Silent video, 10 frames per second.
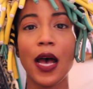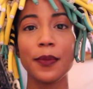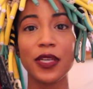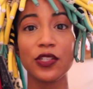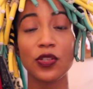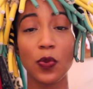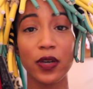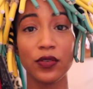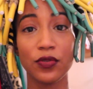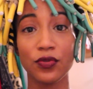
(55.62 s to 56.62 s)
I'm gonna just
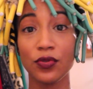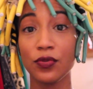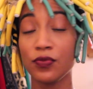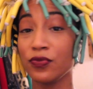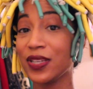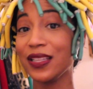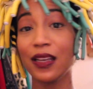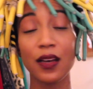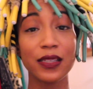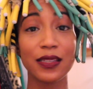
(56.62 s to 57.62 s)
walk you through
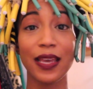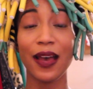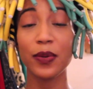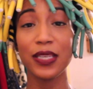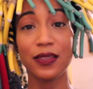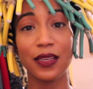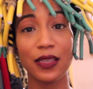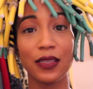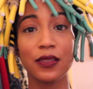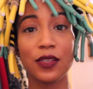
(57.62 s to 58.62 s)
really honestly how easy
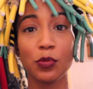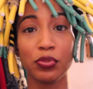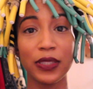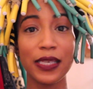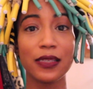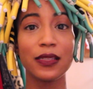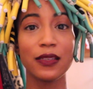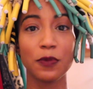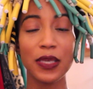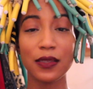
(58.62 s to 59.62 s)
it is to blend
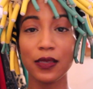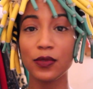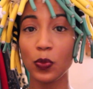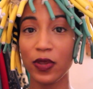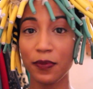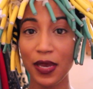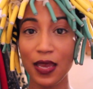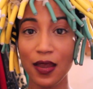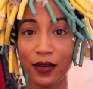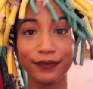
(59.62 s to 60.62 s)
these pieces with my
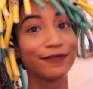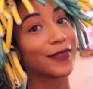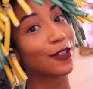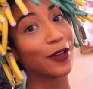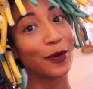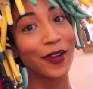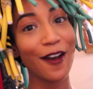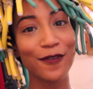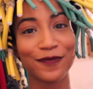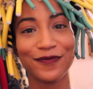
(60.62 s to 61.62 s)
hair. So here we
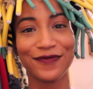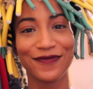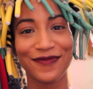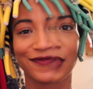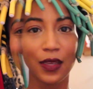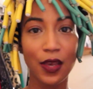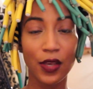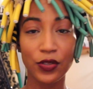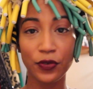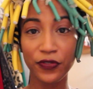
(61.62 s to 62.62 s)
go.
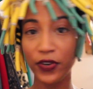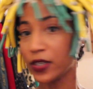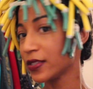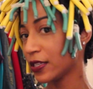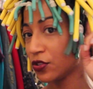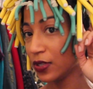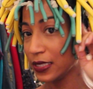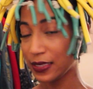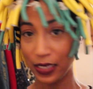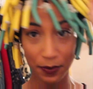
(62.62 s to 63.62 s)
So first, as you
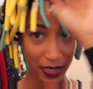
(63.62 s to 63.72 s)
can see,